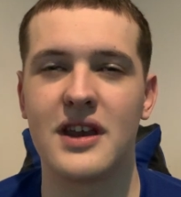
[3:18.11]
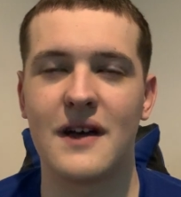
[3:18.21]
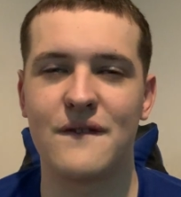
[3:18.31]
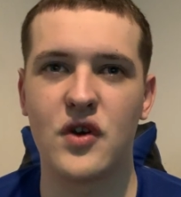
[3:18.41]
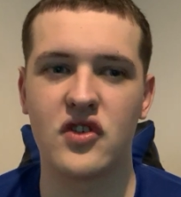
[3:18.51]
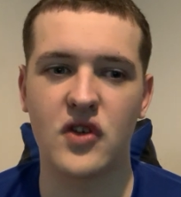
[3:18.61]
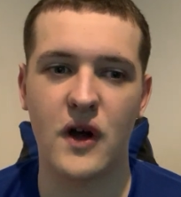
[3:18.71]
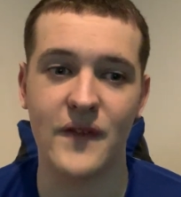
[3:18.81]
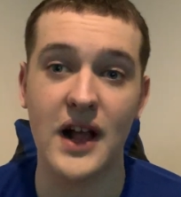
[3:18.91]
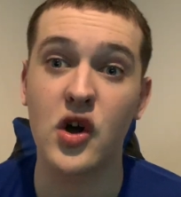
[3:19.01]
that first
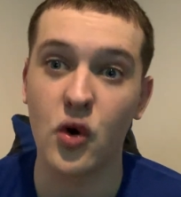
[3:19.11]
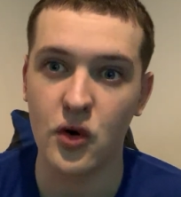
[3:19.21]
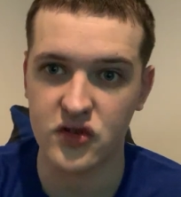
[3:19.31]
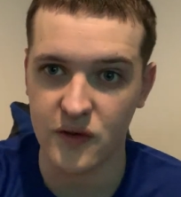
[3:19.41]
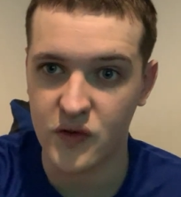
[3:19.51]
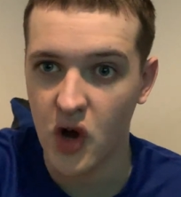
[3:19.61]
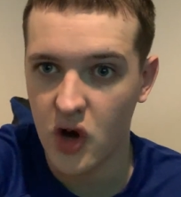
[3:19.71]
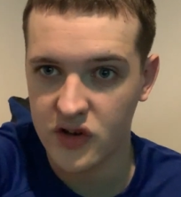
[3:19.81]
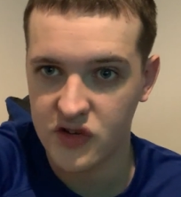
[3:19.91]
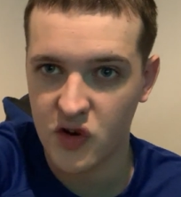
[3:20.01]
half that caught us off
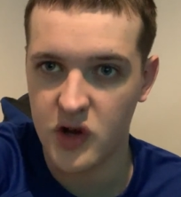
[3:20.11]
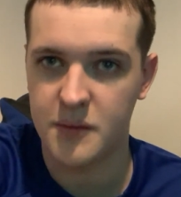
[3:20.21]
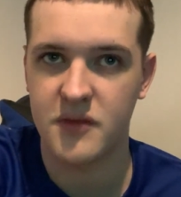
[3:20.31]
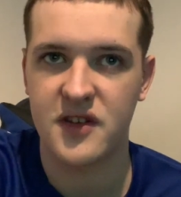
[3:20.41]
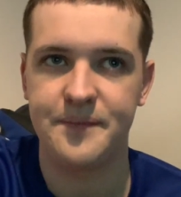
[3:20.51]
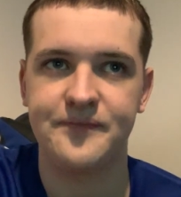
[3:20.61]
guard at times.